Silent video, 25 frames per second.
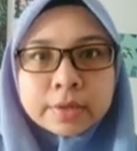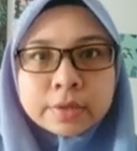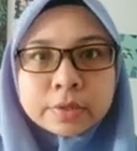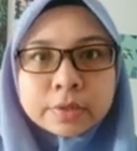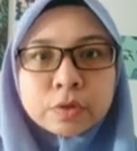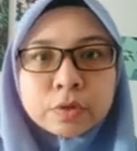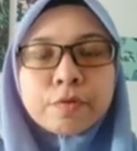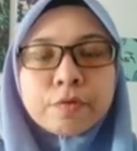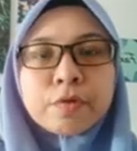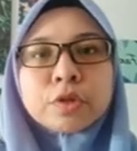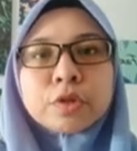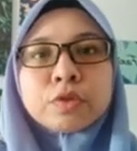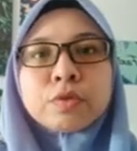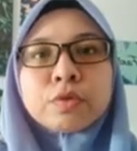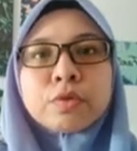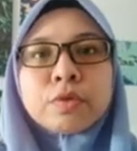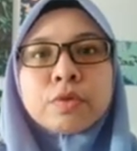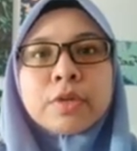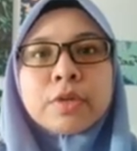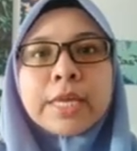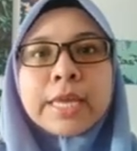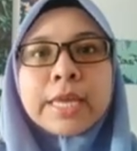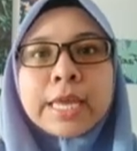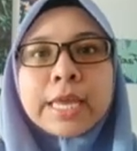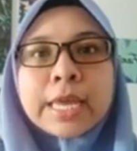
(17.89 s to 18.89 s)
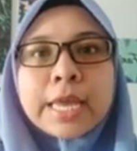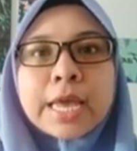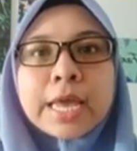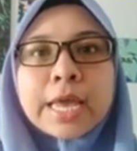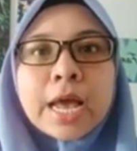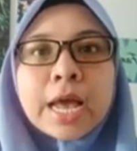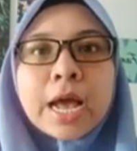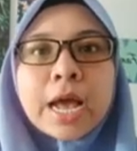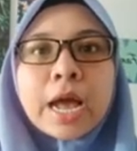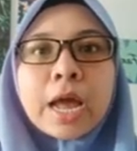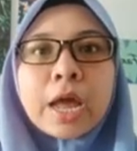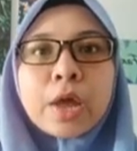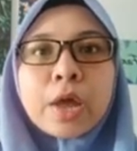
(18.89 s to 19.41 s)
So for today,
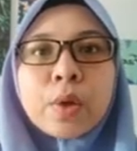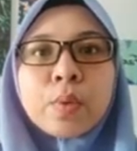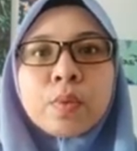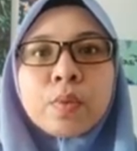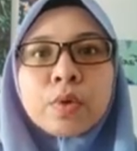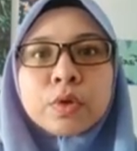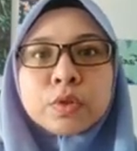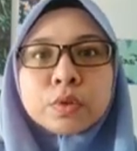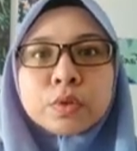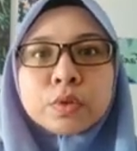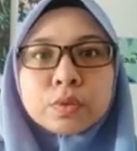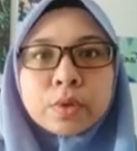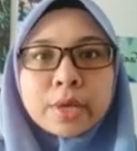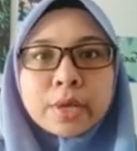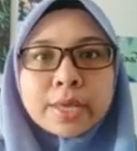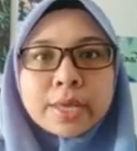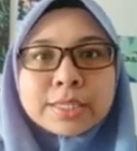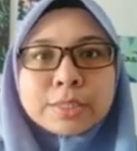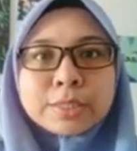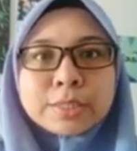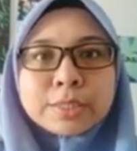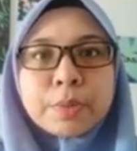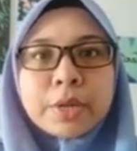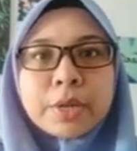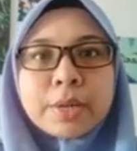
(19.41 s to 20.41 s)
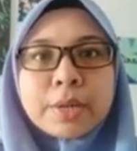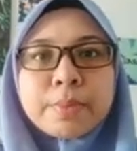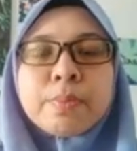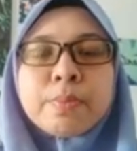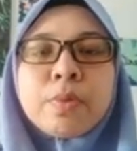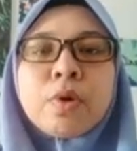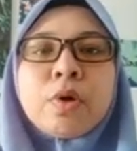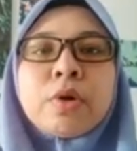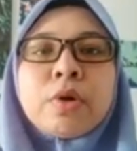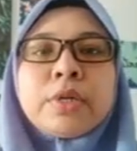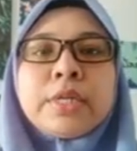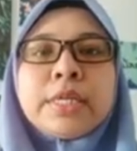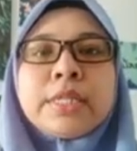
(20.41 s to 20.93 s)
I want to explain
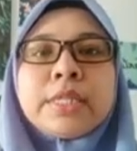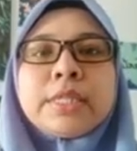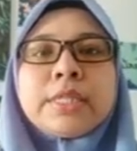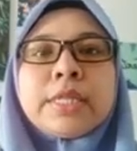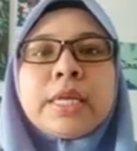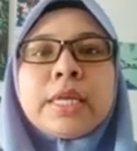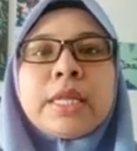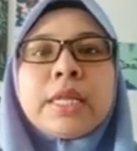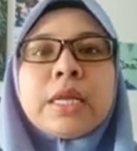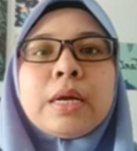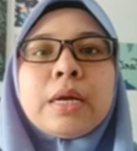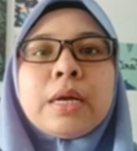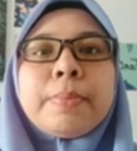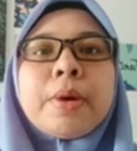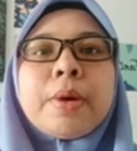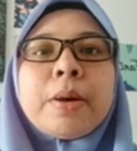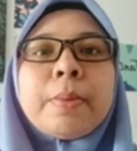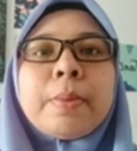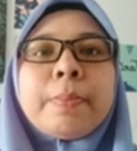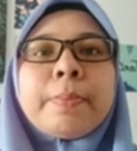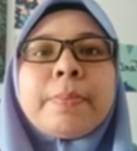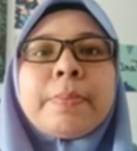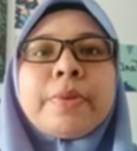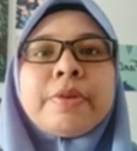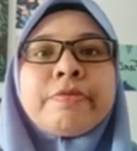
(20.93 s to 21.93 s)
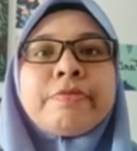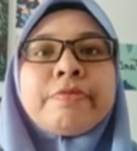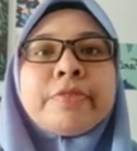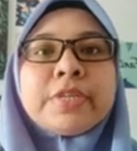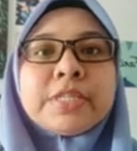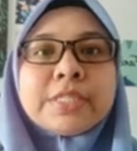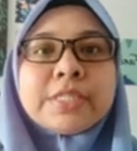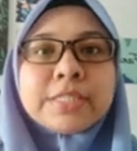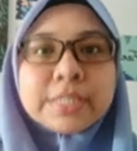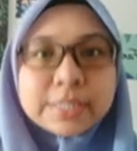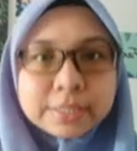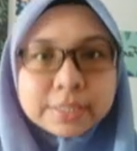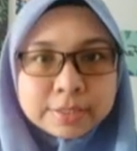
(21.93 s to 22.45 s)
more detail about
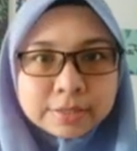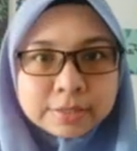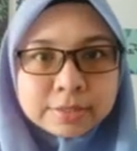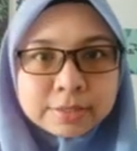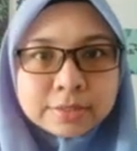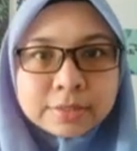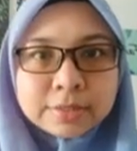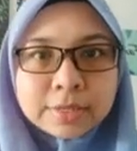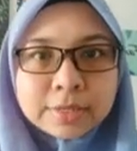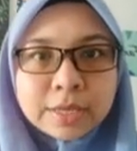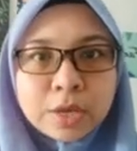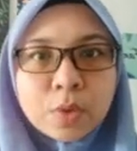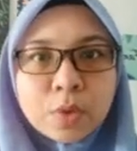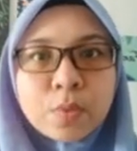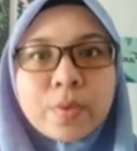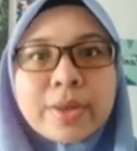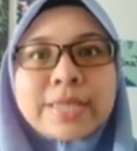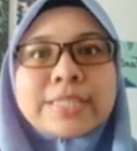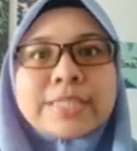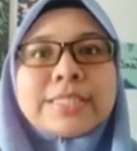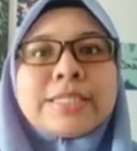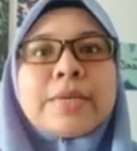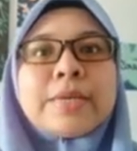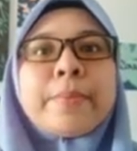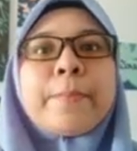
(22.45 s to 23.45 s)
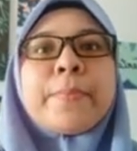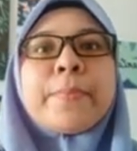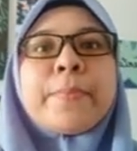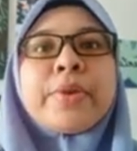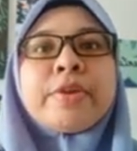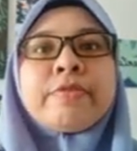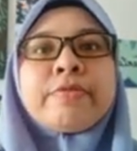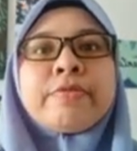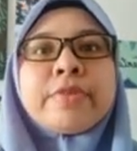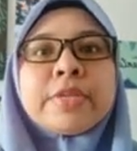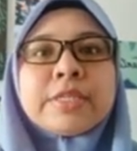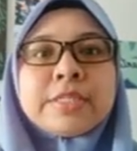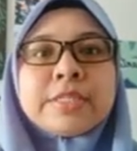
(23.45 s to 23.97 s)
prefixes. Okay, what's a
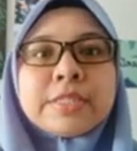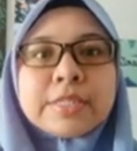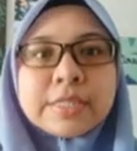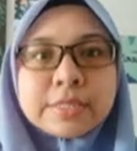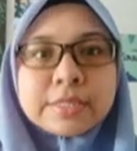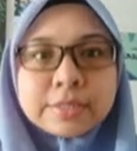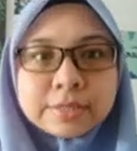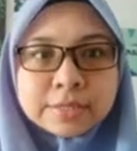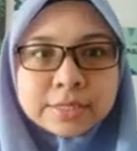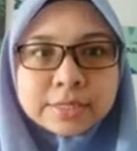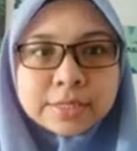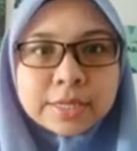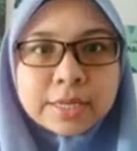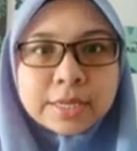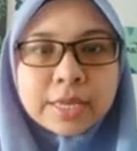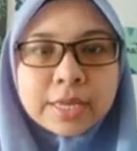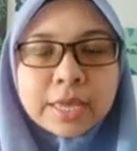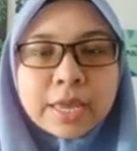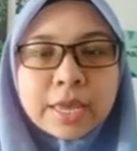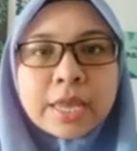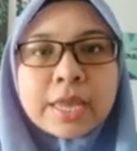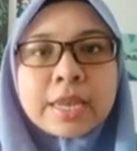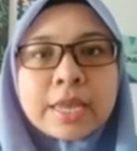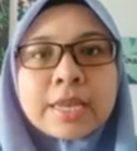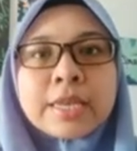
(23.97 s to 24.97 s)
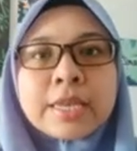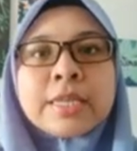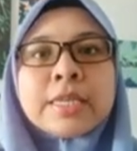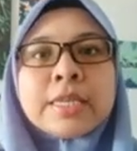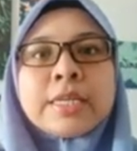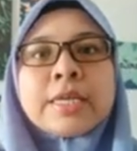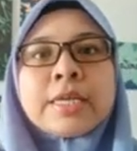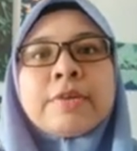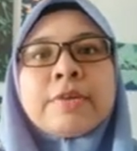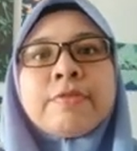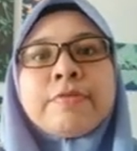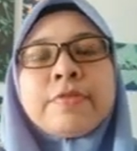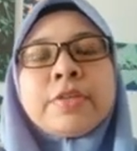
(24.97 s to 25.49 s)
prefixes
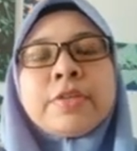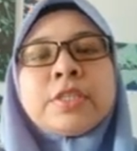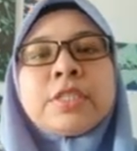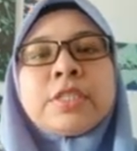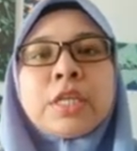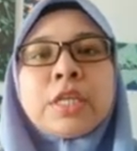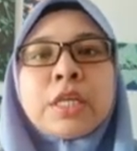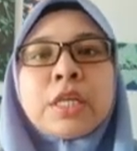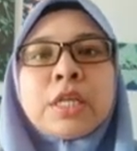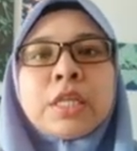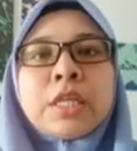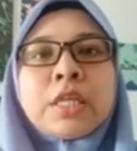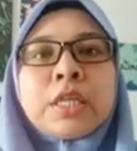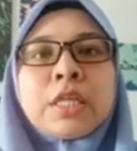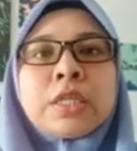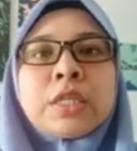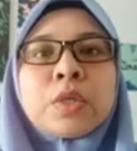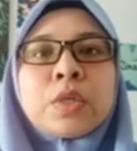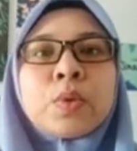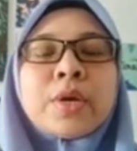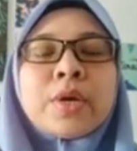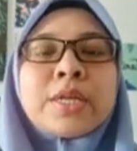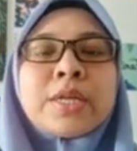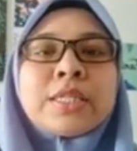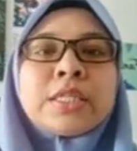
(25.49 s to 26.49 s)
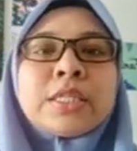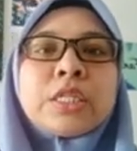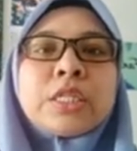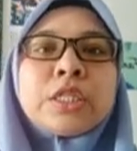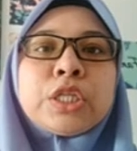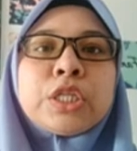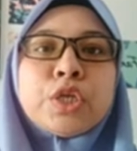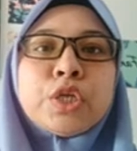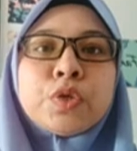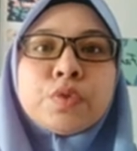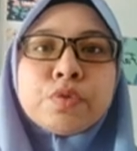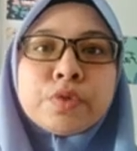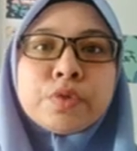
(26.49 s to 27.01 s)
and the physical
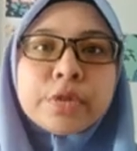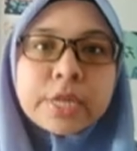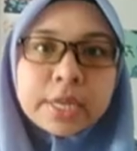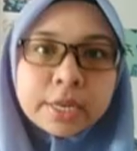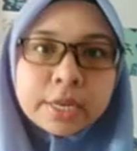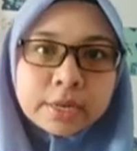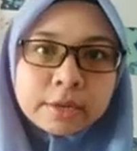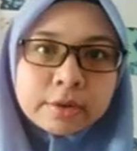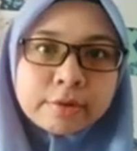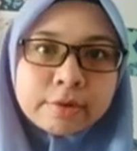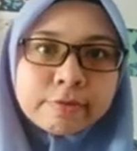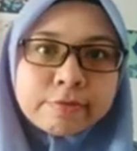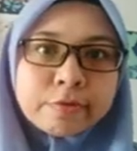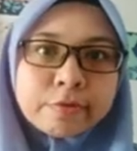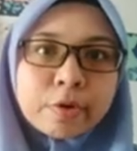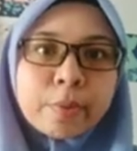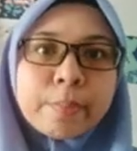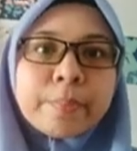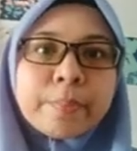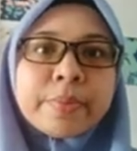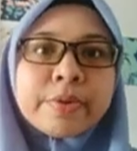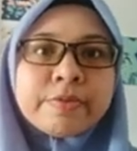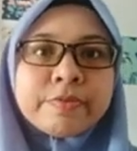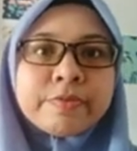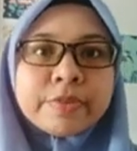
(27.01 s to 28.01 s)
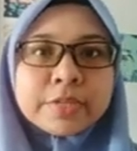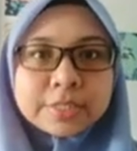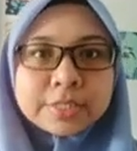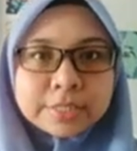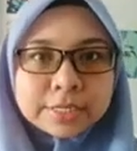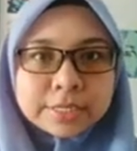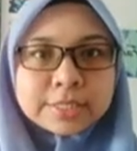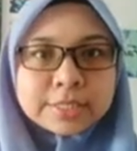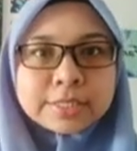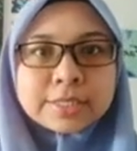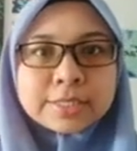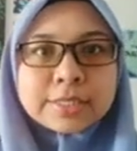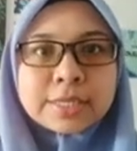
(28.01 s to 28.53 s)
quantity unit for
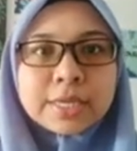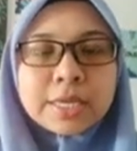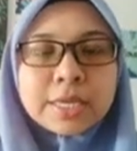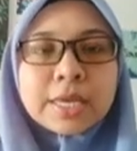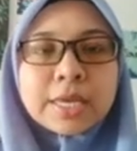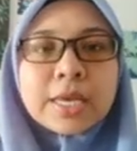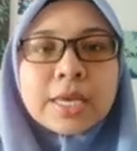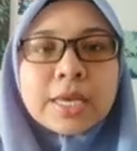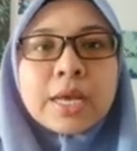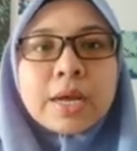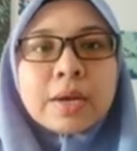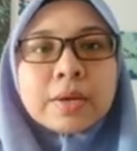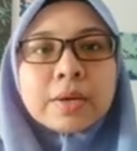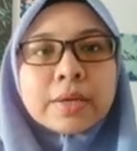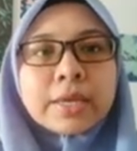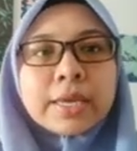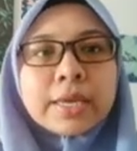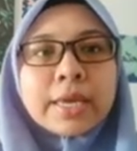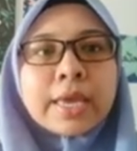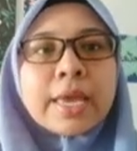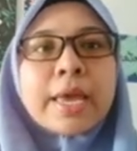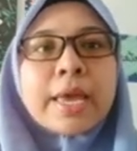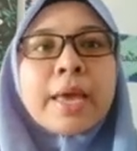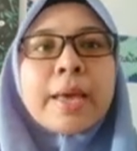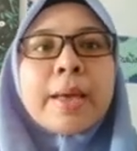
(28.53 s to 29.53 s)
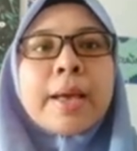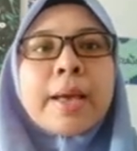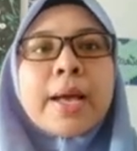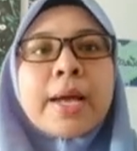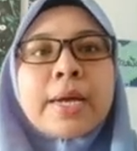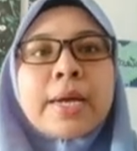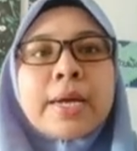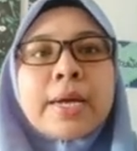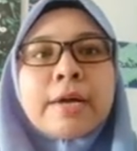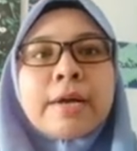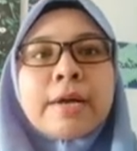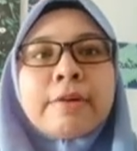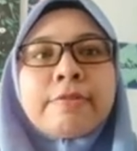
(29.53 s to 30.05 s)
prefixes. Okay,
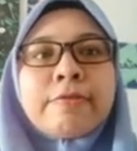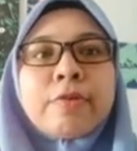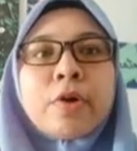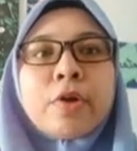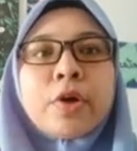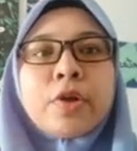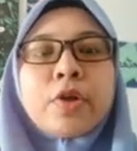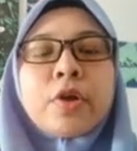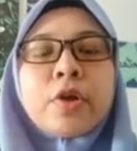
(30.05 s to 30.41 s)
for your